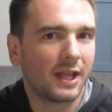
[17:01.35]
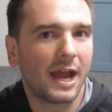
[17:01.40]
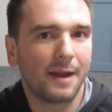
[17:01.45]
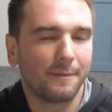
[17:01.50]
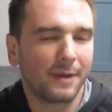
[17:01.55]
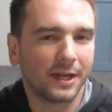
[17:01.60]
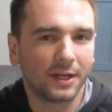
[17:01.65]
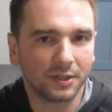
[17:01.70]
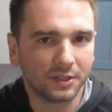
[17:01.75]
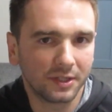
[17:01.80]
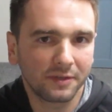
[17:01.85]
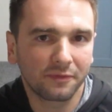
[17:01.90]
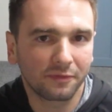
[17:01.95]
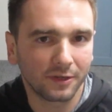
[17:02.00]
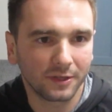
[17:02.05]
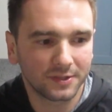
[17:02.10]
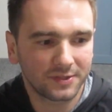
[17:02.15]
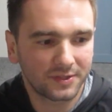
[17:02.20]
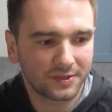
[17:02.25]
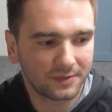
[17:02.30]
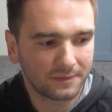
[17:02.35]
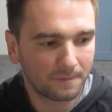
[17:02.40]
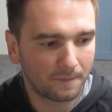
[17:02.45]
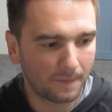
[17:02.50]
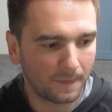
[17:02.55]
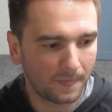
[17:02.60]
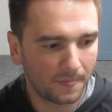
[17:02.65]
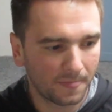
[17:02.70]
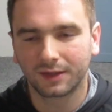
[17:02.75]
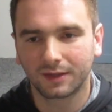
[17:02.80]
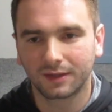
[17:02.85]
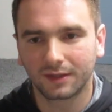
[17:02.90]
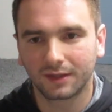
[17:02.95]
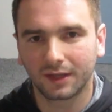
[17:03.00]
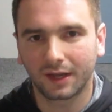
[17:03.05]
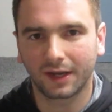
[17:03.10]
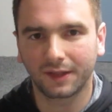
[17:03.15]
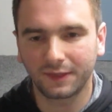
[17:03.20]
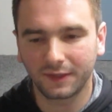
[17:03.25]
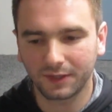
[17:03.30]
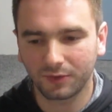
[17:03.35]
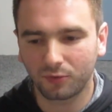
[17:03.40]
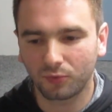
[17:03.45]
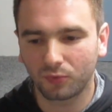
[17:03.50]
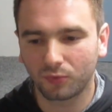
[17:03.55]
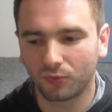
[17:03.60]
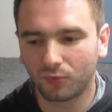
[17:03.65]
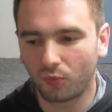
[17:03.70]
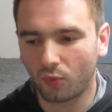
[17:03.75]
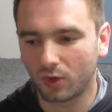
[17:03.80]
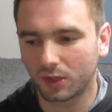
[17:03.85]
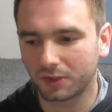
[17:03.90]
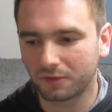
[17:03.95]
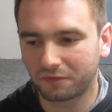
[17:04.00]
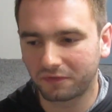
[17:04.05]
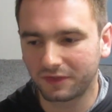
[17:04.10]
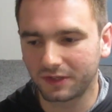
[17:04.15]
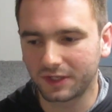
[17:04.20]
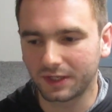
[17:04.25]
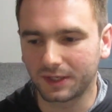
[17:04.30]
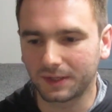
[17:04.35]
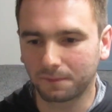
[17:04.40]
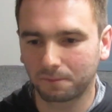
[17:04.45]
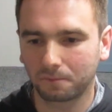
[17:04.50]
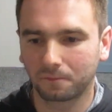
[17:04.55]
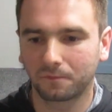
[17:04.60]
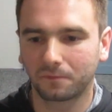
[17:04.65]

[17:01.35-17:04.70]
that made a difference. I think one of the